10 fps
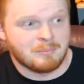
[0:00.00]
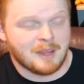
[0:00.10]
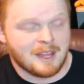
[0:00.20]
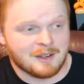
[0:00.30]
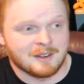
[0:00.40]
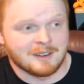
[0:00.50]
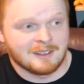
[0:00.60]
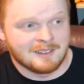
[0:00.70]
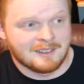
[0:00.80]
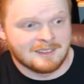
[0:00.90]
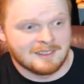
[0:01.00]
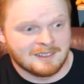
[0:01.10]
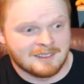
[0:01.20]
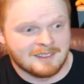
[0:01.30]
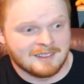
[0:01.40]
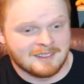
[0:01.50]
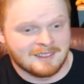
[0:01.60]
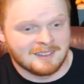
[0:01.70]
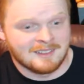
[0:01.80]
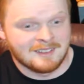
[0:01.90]

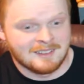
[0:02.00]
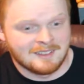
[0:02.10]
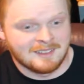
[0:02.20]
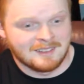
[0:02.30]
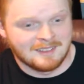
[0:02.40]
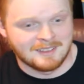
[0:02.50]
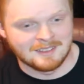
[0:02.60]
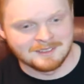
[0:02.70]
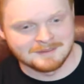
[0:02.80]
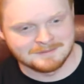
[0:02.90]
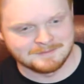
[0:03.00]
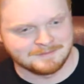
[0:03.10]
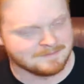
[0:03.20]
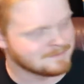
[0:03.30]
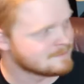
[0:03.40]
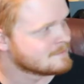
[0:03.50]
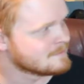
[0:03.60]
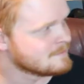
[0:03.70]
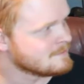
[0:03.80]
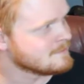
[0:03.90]

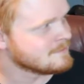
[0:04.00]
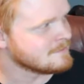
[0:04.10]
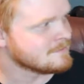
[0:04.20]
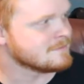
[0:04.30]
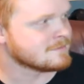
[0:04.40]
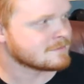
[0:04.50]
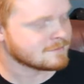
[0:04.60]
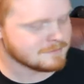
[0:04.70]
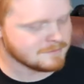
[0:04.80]
The person shown says nothing.